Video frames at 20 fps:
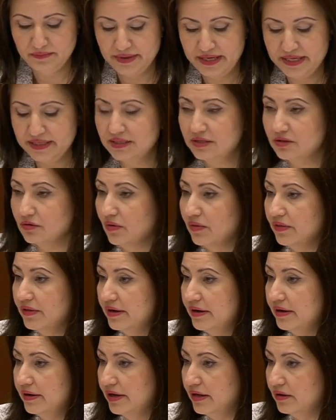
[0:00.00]
based on
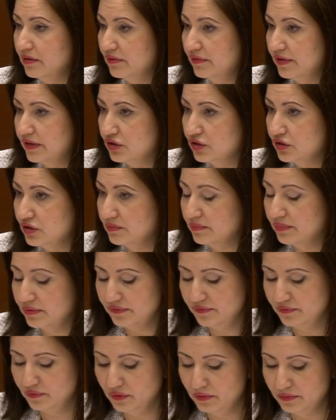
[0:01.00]
their innovation
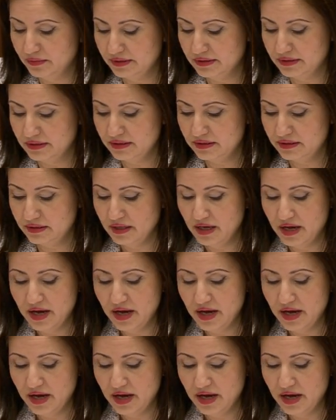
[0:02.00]
performance.